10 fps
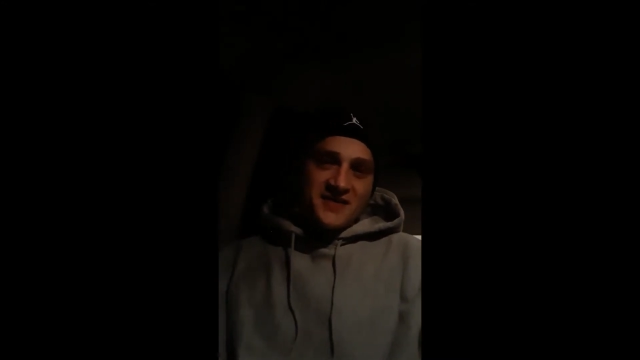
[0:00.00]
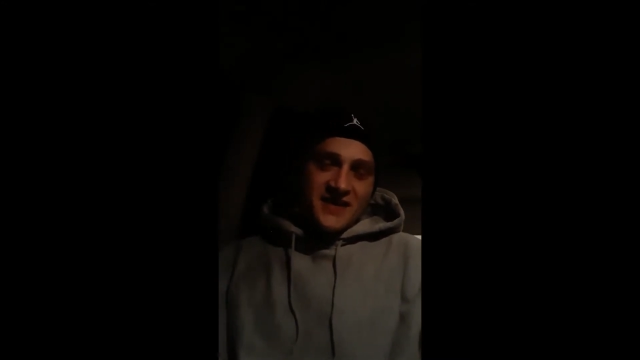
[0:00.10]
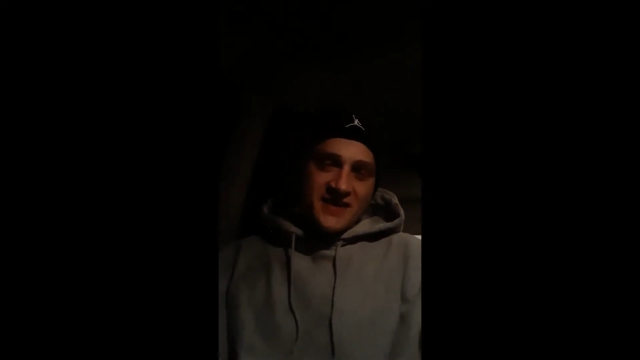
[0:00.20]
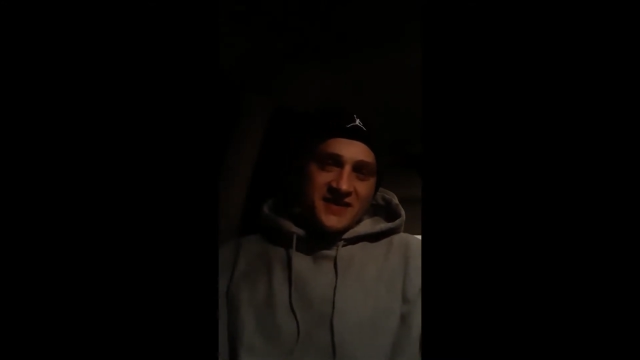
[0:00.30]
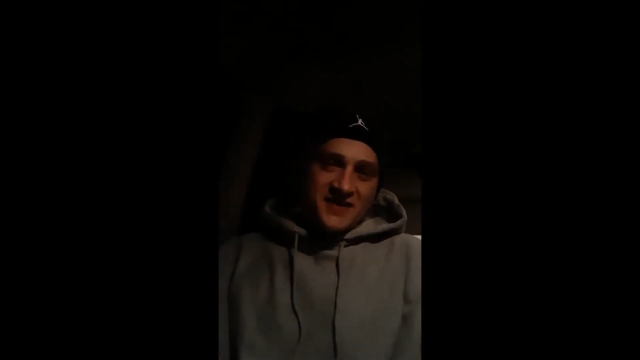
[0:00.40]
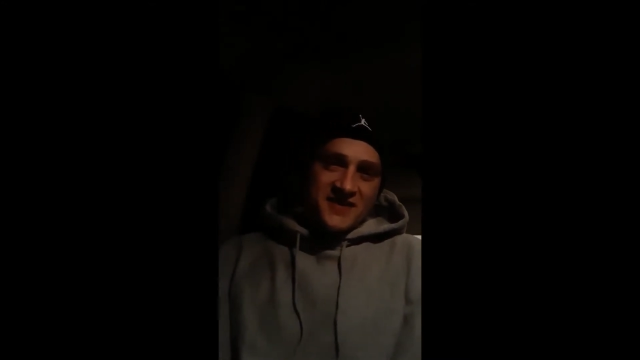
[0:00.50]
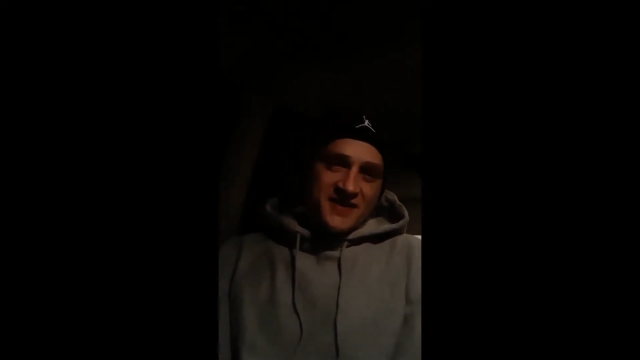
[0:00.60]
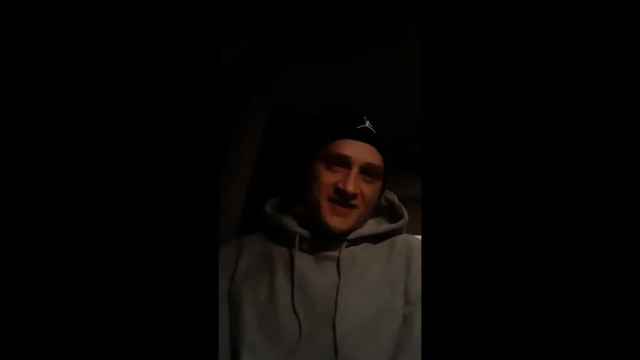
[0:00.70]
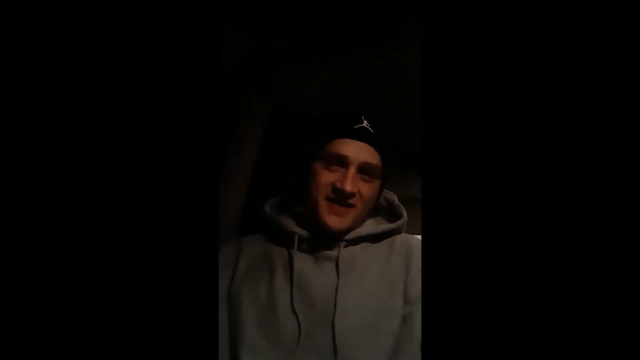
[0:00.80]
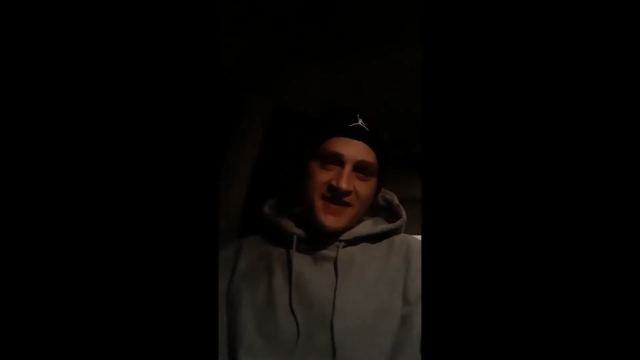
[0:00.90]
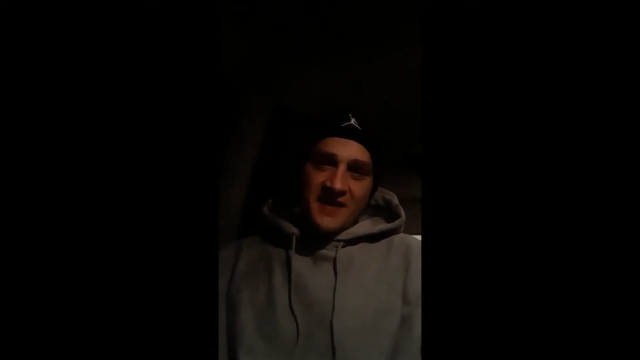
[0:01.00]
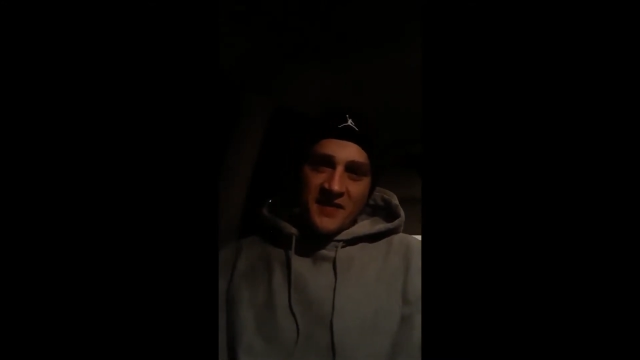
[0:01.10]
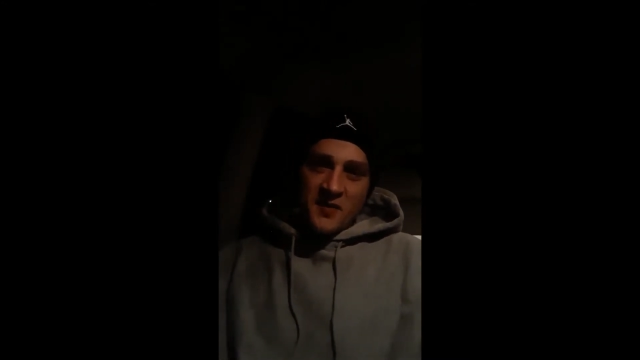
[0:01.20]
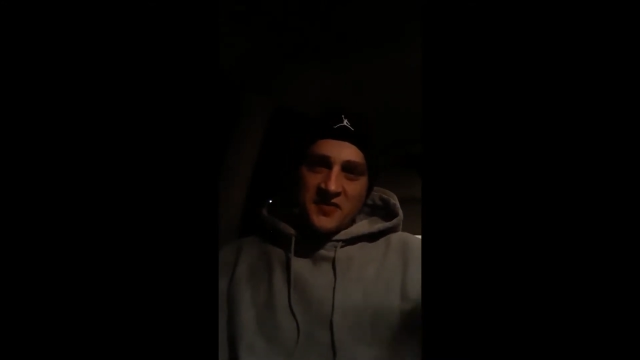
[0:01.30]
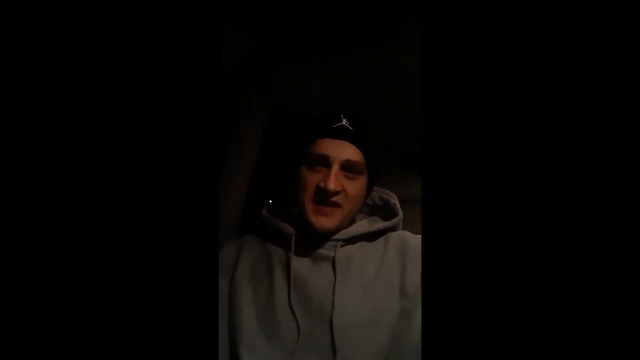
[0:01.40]

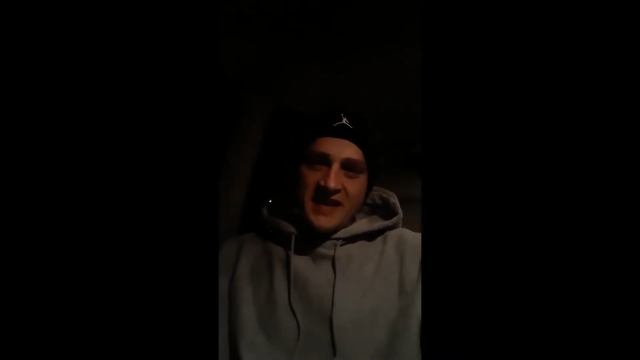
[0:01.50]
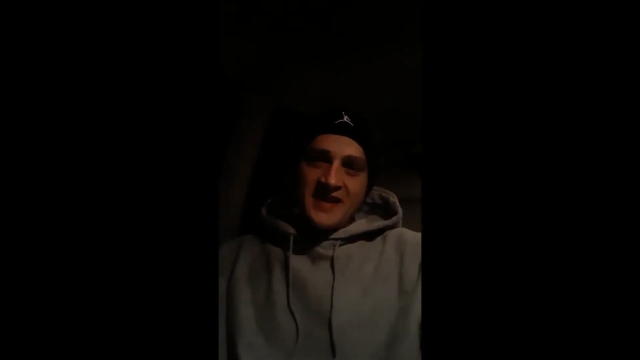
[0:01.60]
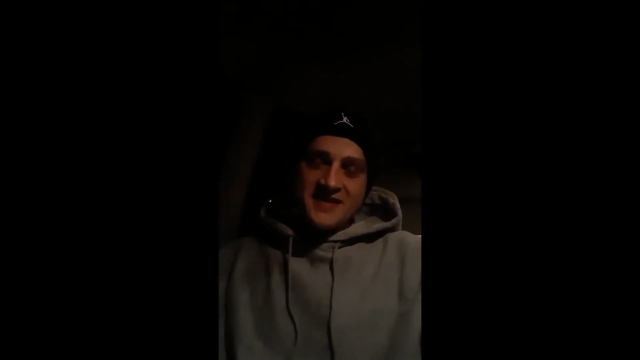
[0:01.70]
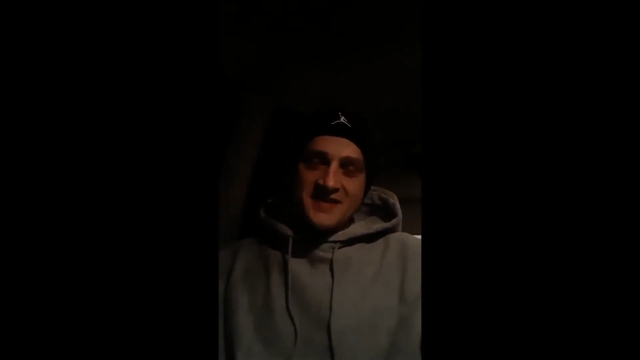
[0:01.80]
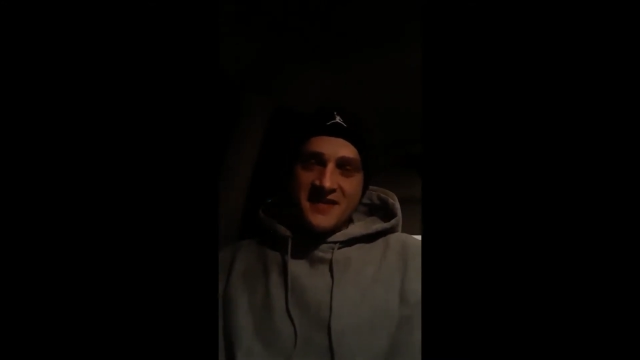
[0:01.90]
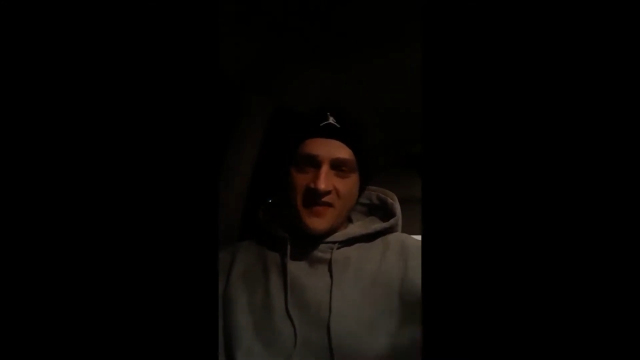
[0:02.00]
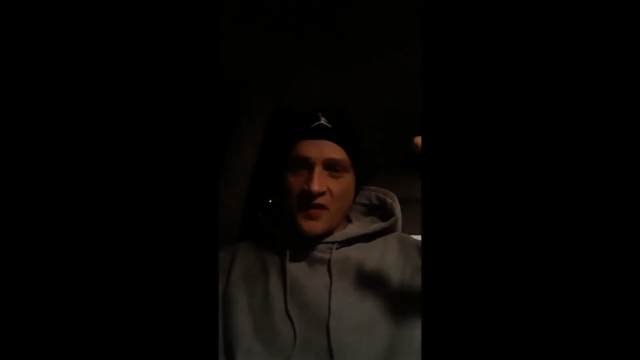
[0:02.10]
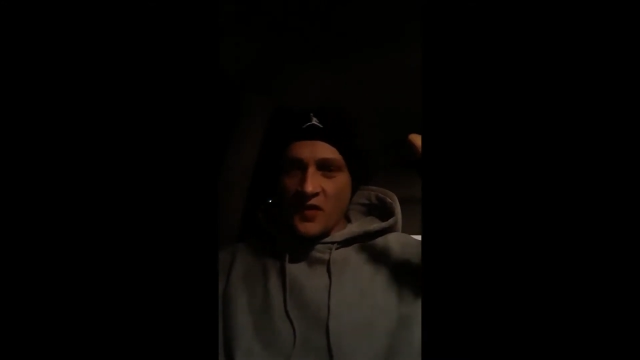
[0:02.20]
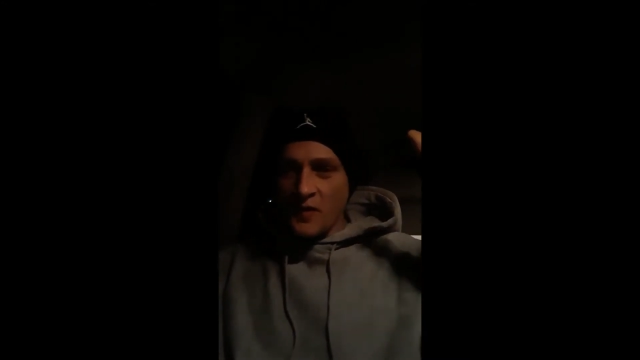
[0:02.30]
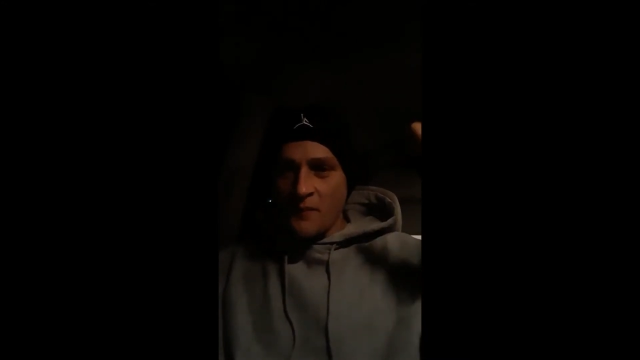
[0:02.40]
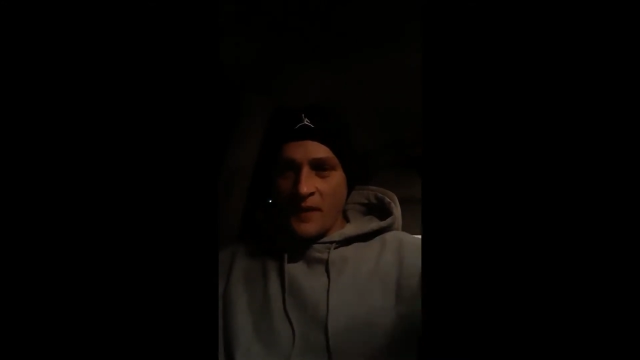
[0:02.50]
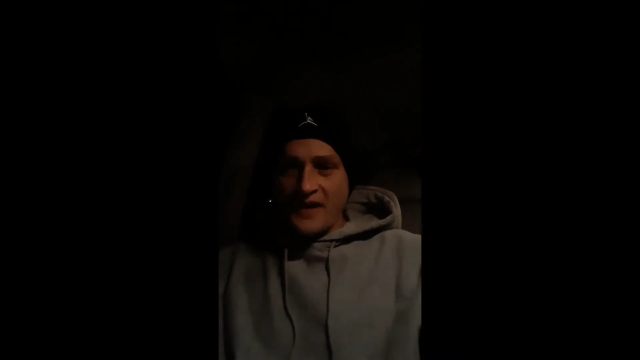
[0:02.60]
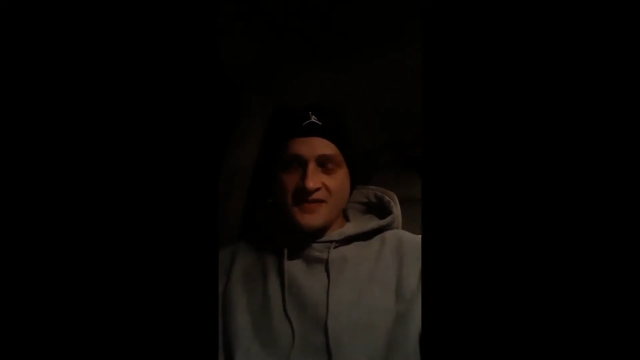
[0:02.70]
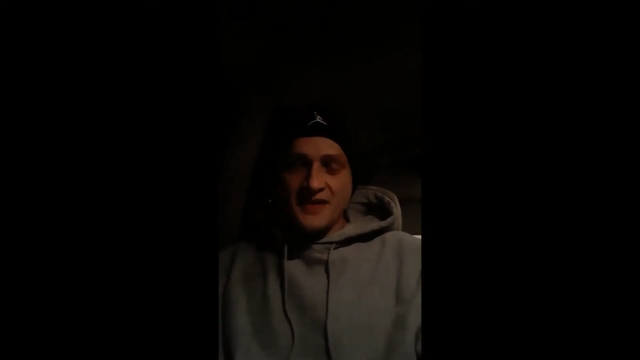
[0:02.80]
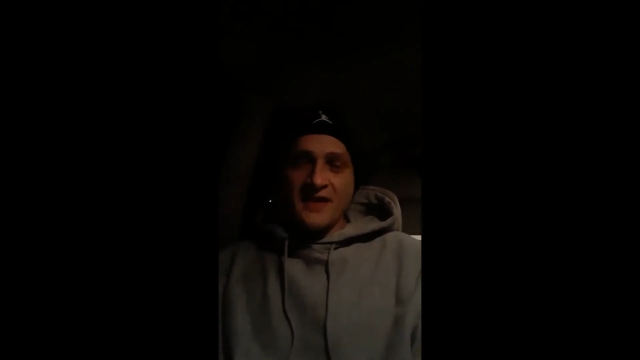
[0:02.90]
Those kids, they're
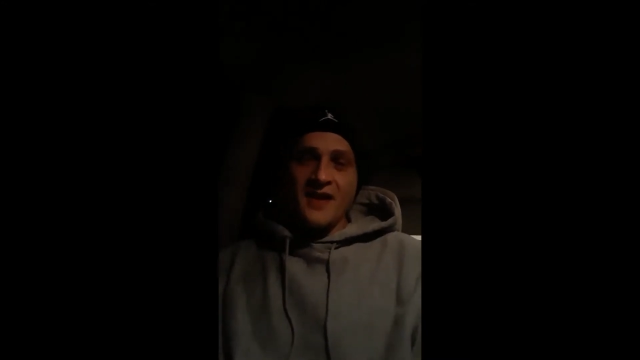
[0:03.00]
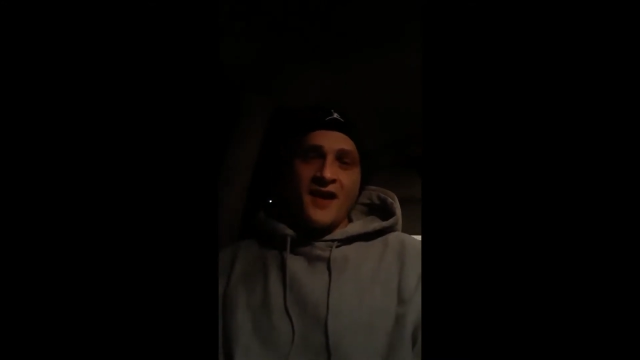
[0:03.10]
amazing.